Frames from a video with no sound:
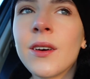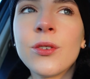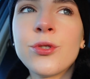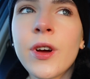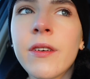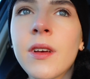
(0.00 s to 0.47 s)

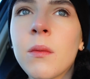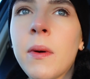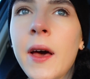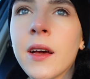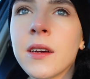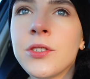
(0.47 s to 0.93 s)
Driving
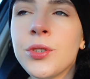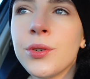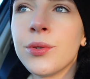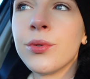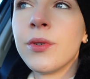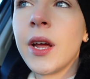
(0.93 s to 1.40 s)
back to
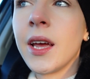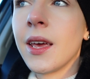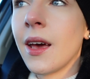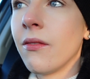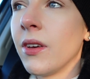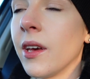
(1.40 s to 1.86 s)

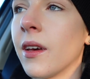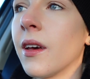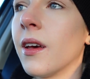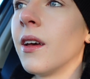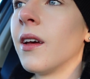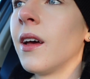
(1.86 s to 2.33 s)
Reykjavik.
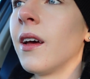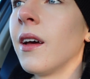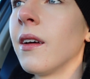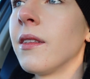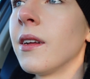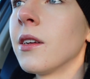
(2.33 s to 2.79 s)

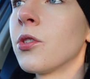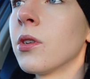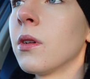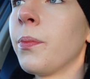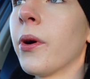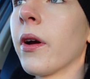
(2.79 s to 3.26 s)
The
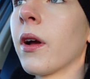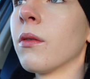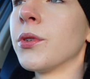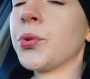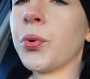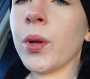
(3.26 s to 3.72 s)
national park
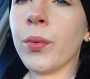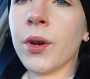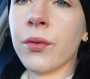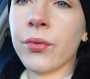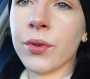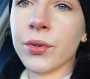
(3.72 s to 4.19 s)
was really
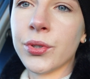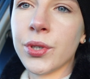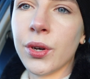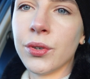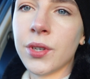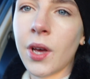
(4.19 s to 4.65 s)
beautiful,
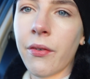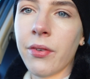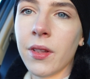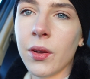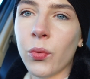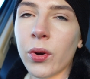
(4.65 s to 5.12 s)
so
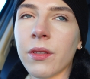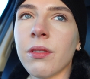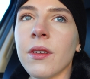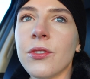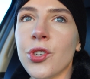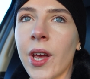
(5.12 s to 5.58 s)
definitely worth
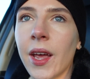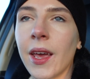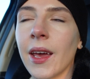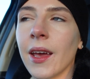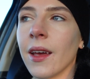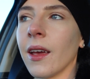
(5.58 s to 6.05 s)

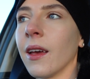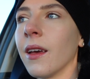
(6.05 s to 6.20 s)
checking.